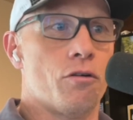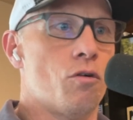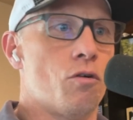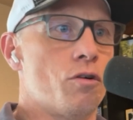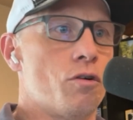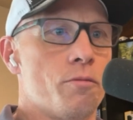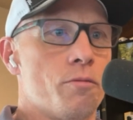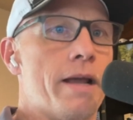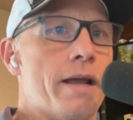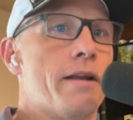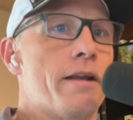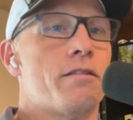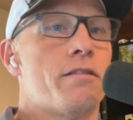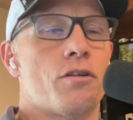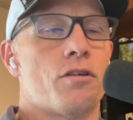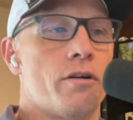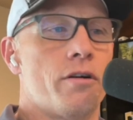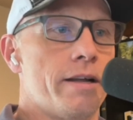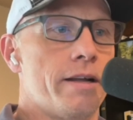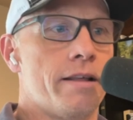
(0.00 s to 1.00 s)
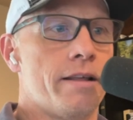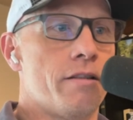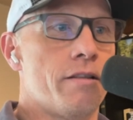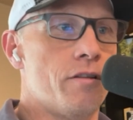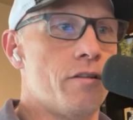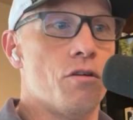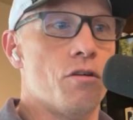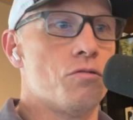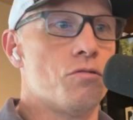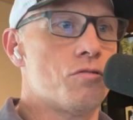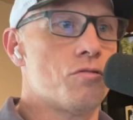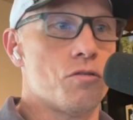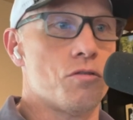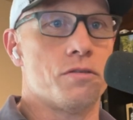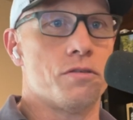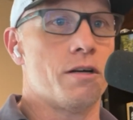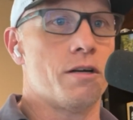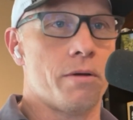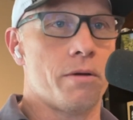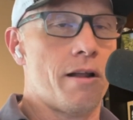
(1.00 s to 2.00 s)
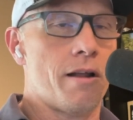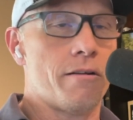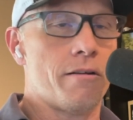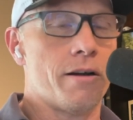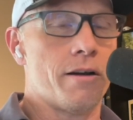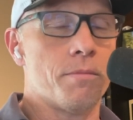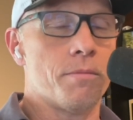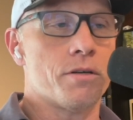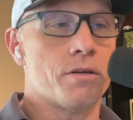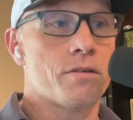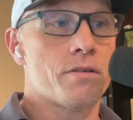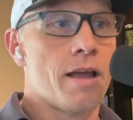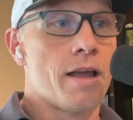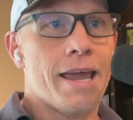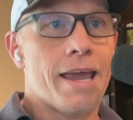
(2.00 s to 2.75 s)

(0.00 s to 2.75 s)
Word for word: or domain authority, those, those zero to one hundred numbers.